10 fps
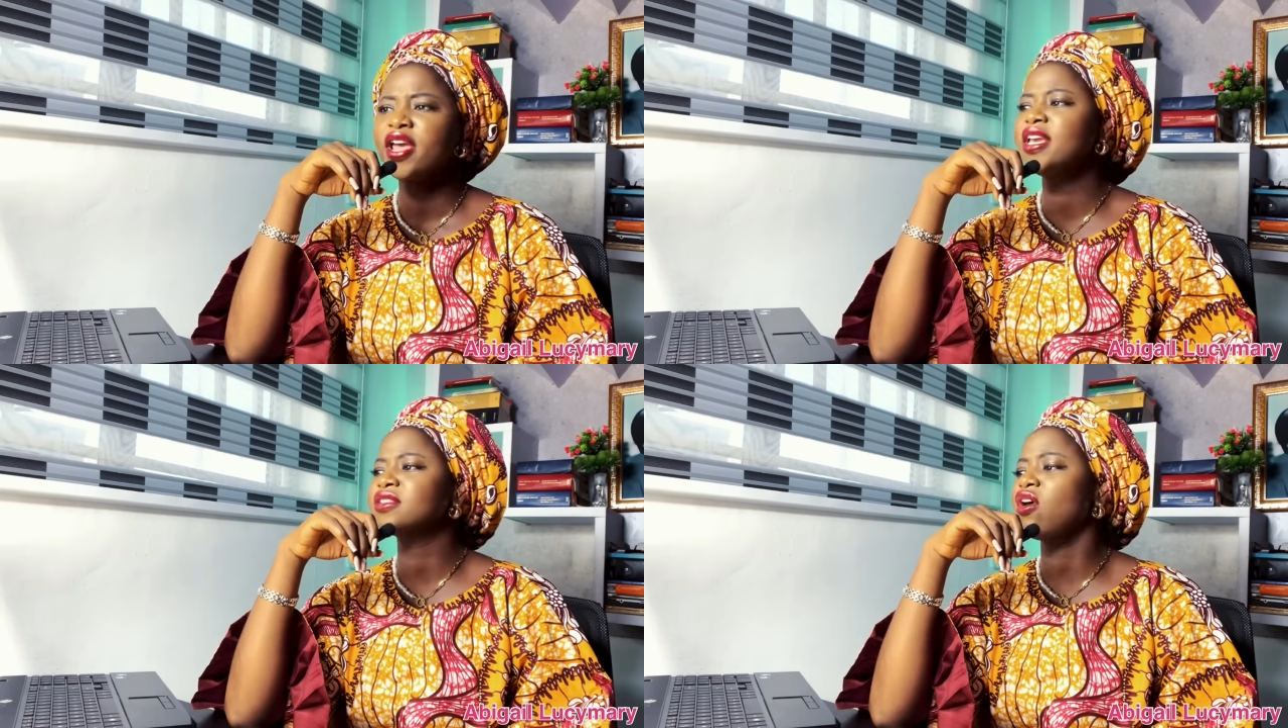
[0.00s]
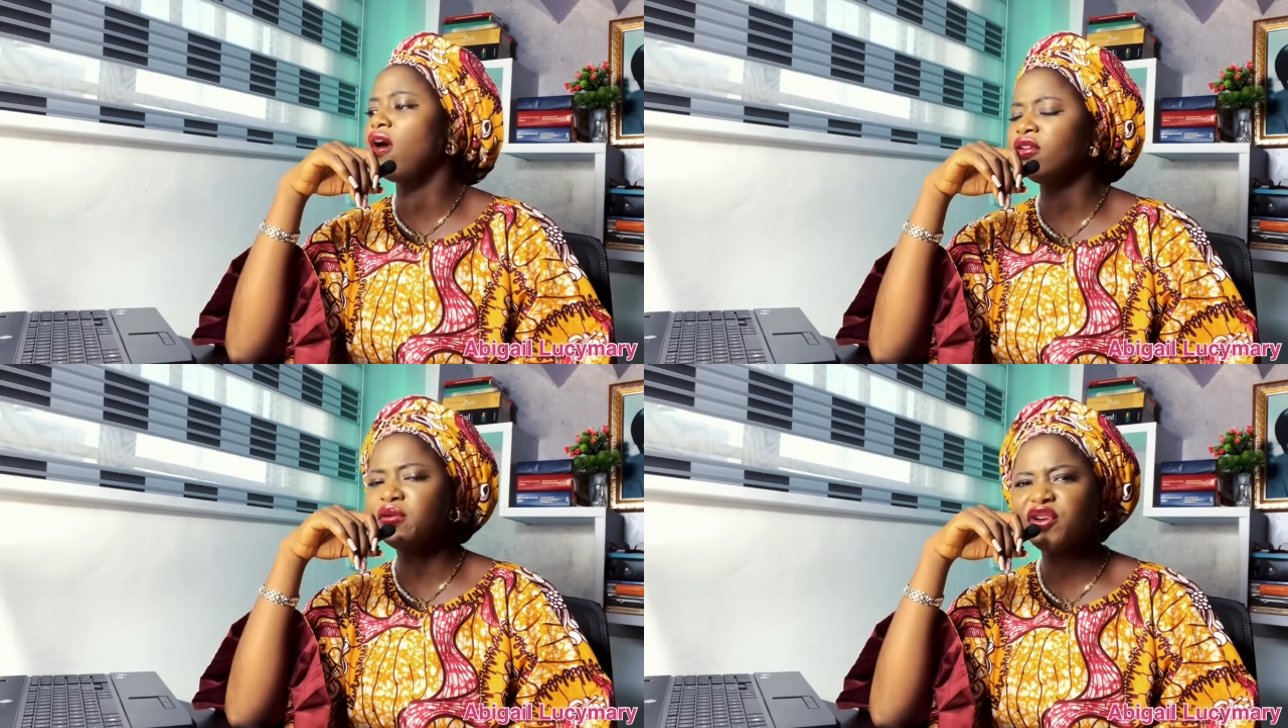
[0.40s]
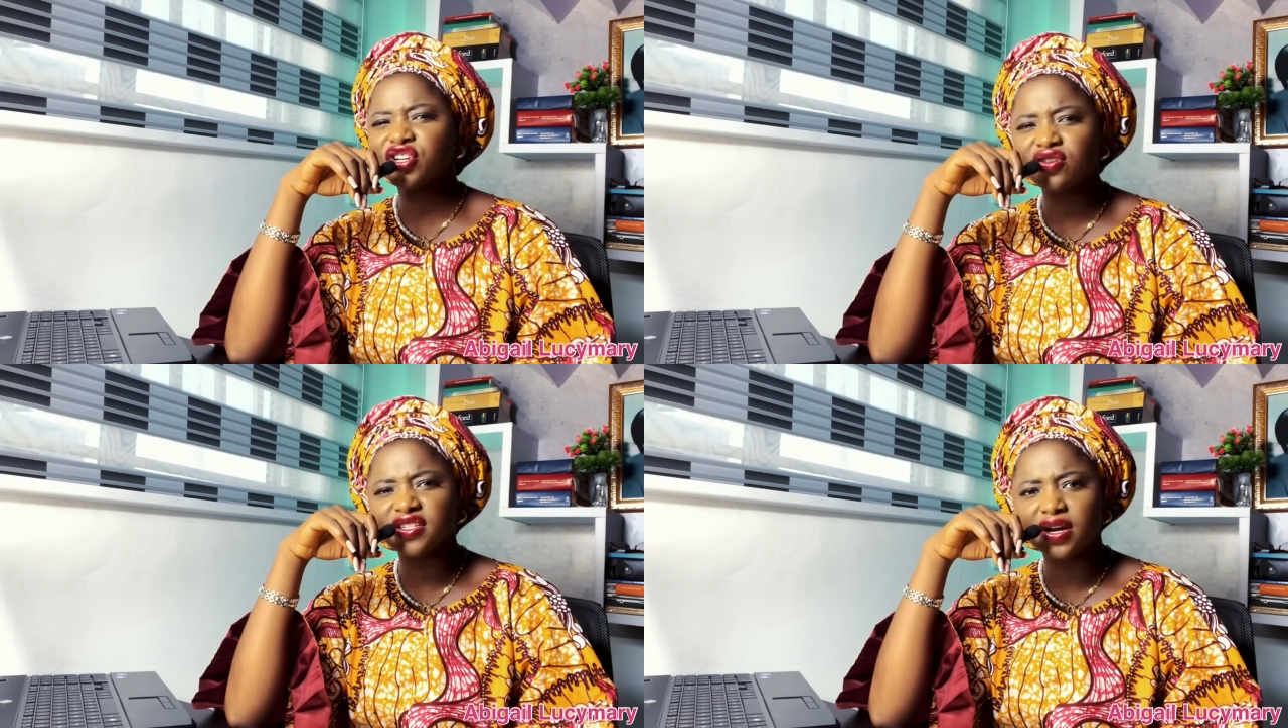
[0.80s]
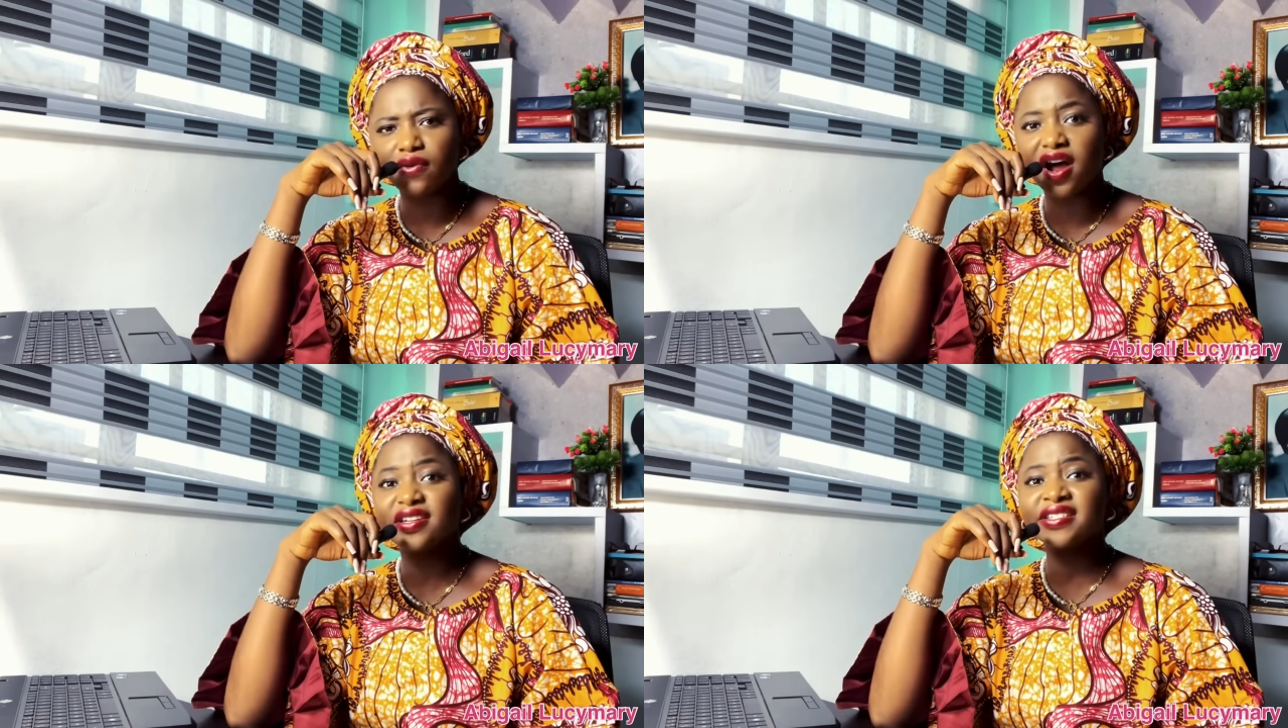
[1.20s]
It's all the missionaries
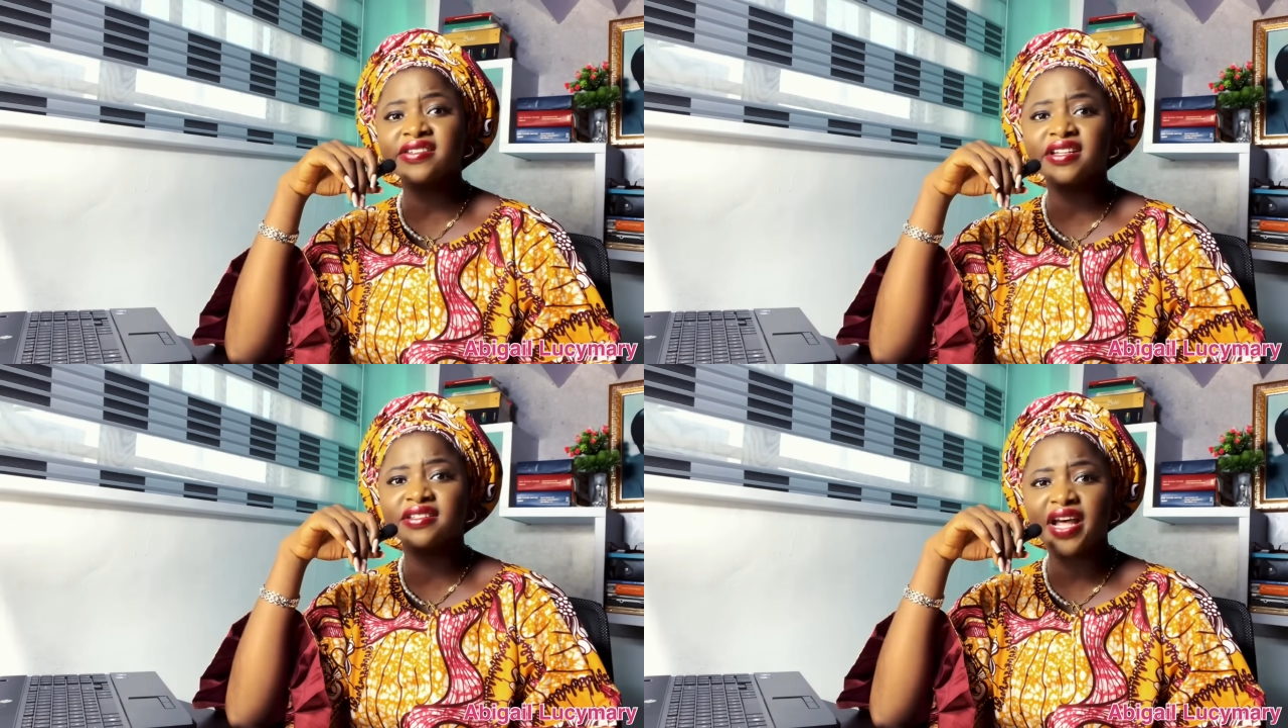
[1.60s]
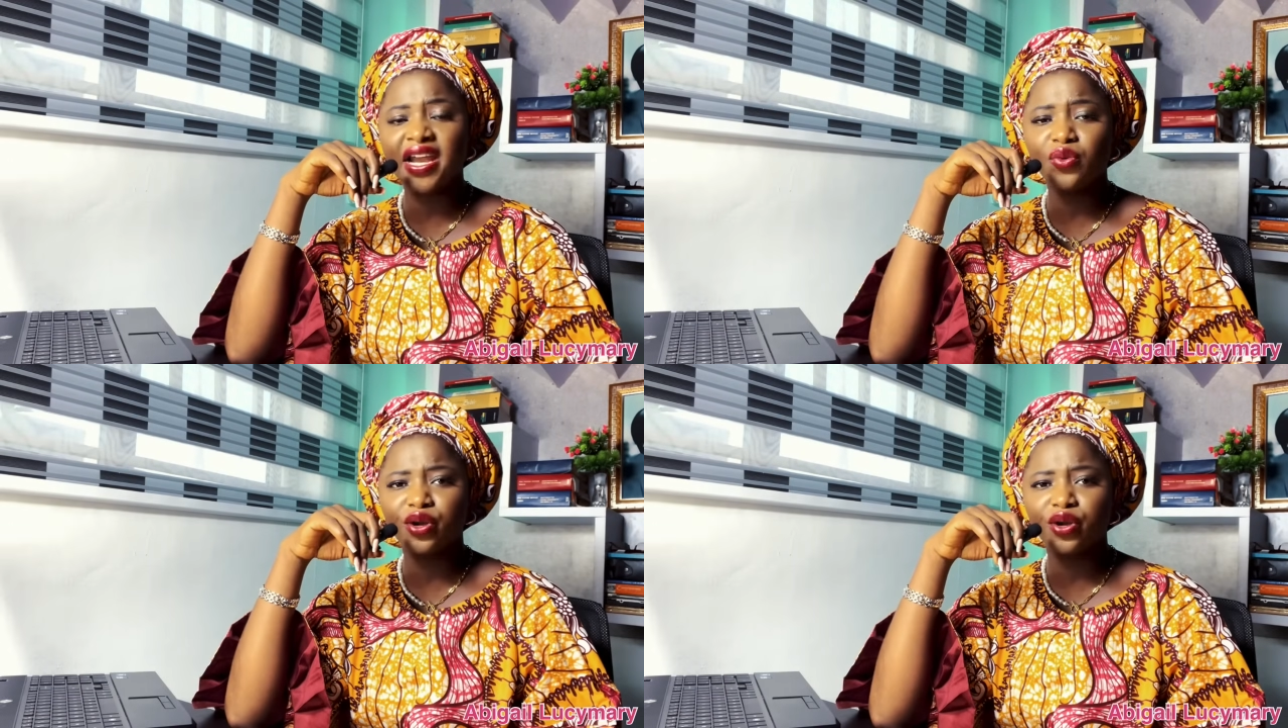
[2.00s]
around. This is exactly